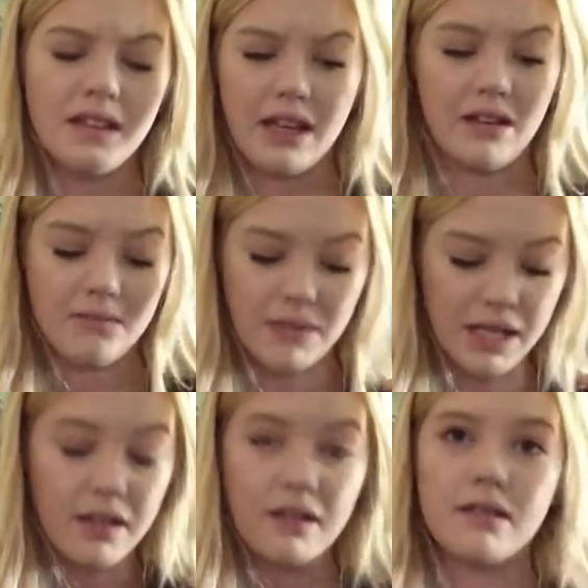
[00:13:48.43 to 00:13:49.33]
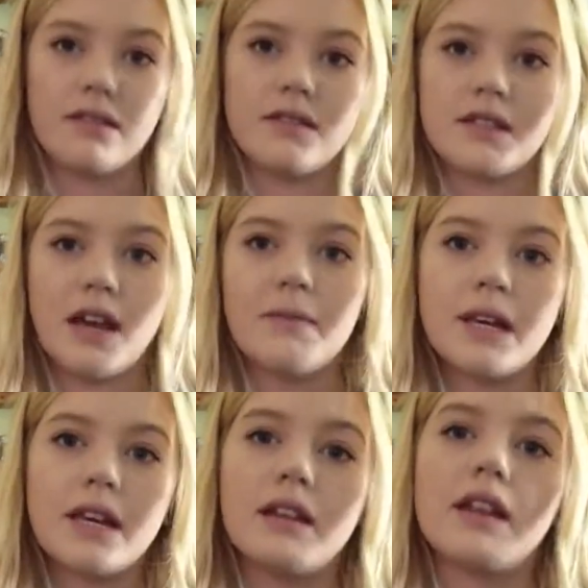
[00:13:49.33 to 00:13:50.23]
like on my
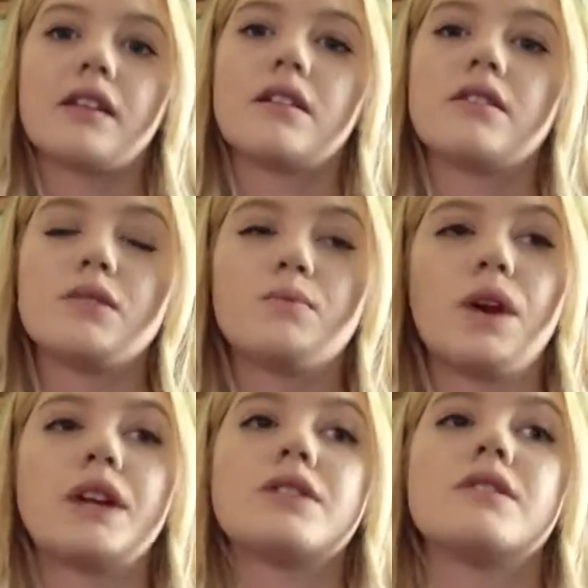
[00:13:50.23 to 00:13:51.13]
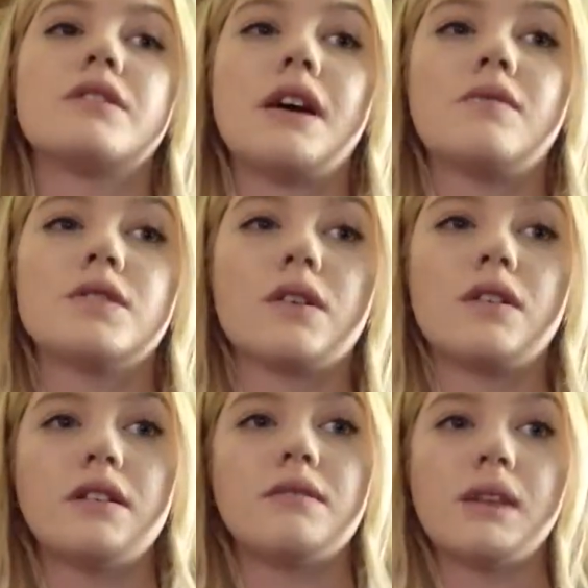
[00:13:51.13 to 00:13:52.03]
stomach, like this pressure that was
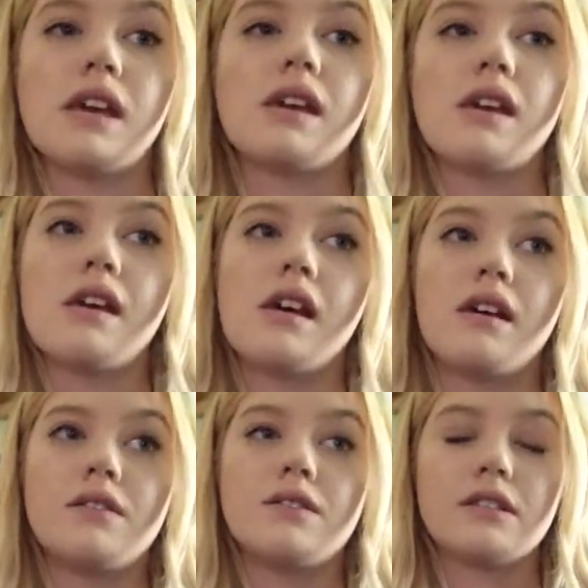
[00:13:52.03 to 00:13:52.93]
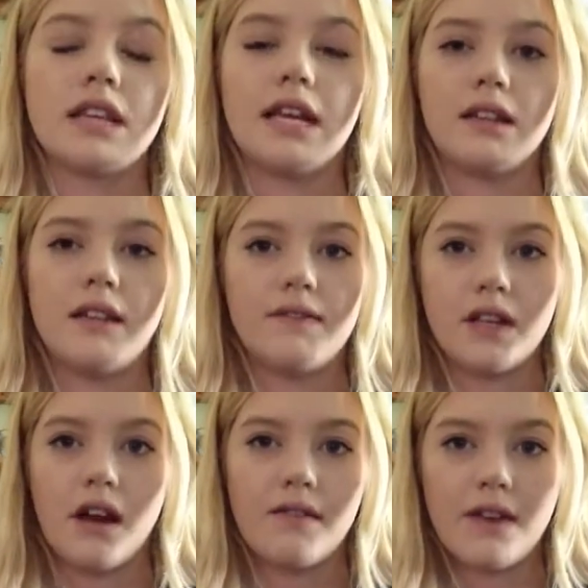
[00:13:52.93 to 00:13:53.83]
on me just like lifted
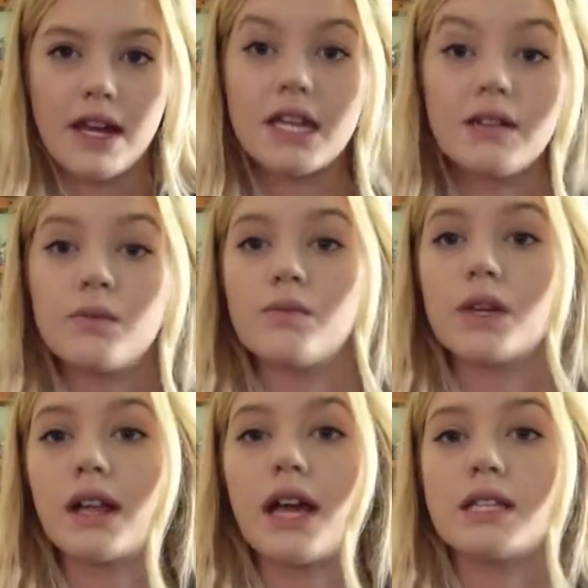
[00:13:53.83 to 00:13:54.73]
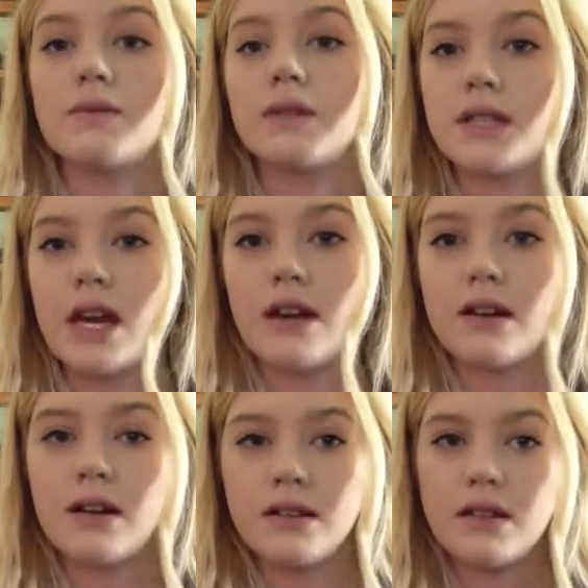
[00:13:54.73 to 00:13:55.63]
off. I didn't even realize it was
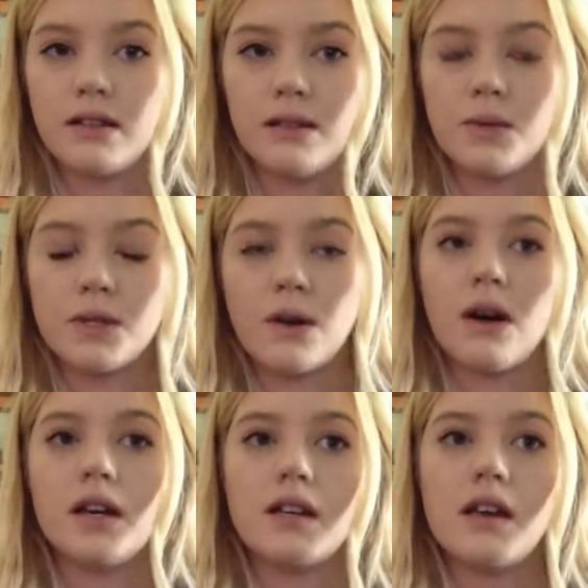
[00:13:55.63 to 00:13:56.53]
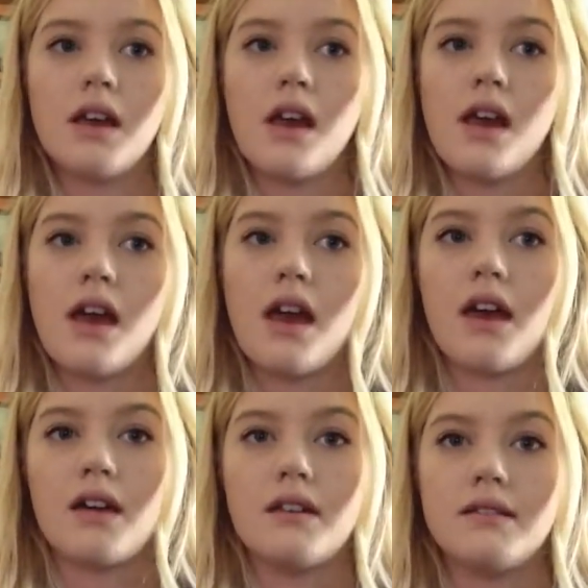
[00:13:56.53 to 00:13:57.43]
there until it was gone.
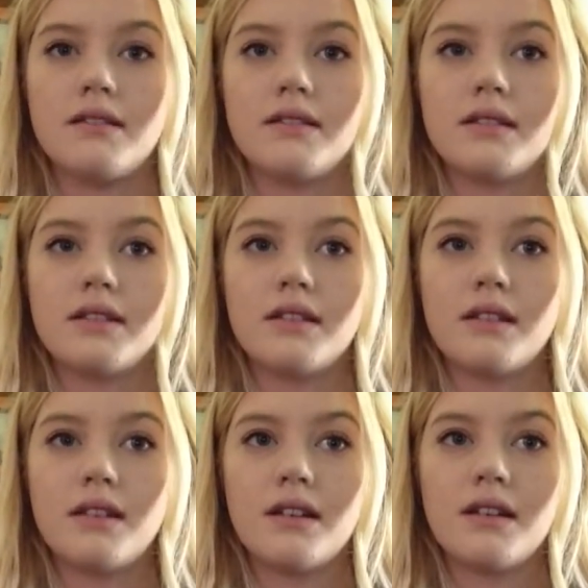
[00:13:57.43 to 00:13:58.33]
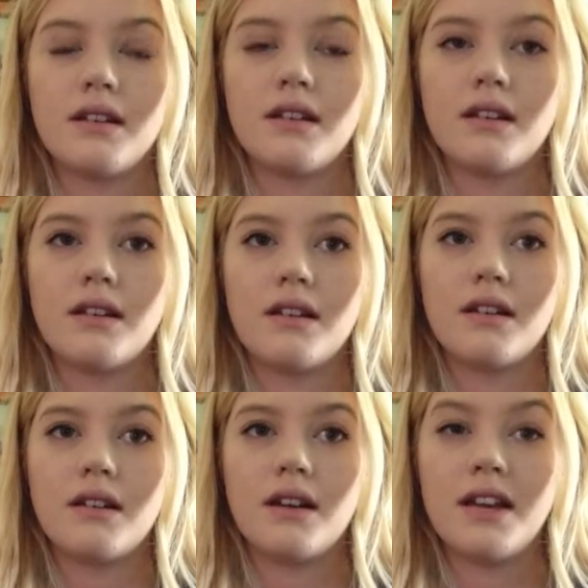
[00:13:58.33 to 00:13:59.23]
And
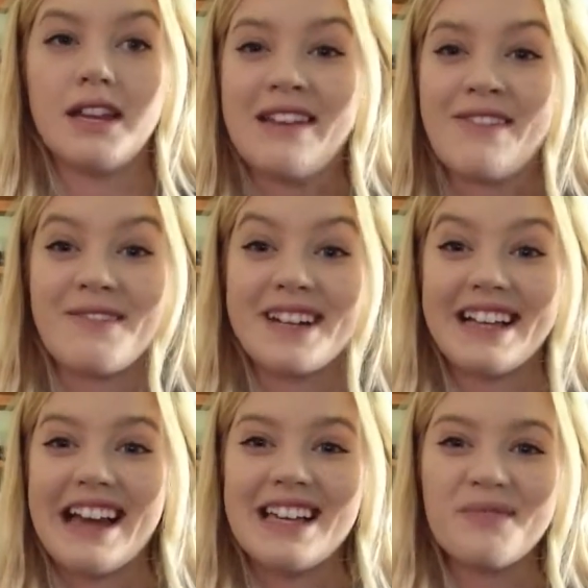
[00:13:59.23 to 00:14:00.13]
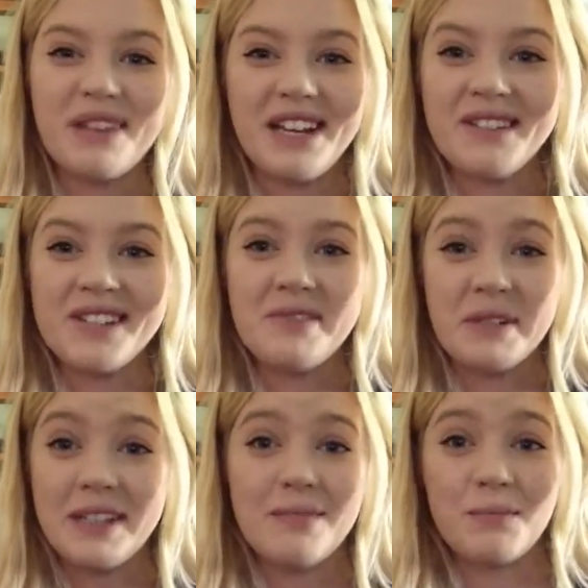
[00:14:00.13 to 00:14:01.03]
I didn't even realize, but I wasn't
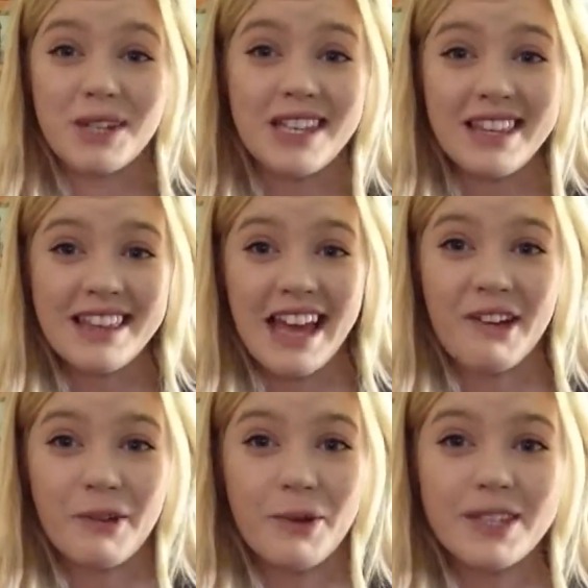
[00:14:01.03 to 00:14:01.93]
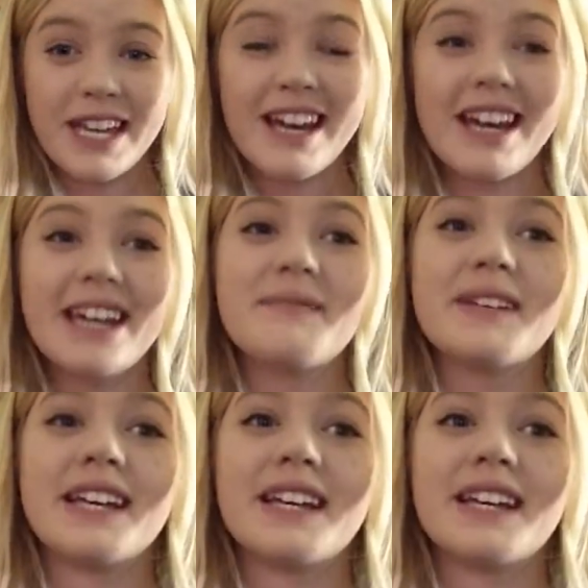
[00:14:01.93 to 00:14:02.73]
really breathing that whole time